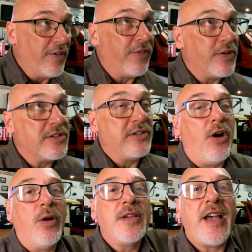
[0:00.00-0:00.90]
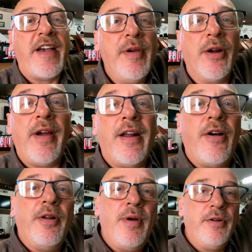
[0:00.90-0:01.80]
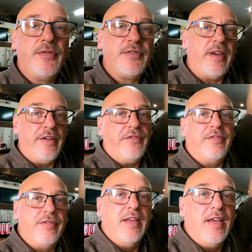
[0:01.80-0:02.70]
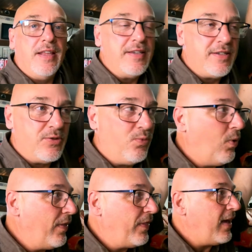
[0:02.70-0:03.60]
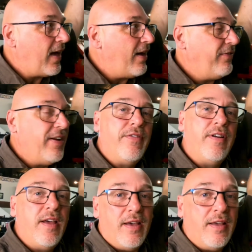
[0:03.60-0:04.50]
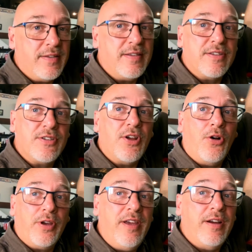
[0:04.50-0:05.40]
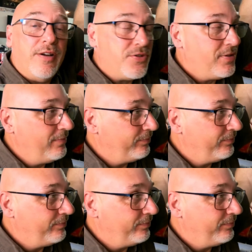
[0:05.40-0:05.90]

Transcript: For as long as I've been around automotive stuff, this is one thing I've never done, is install gears.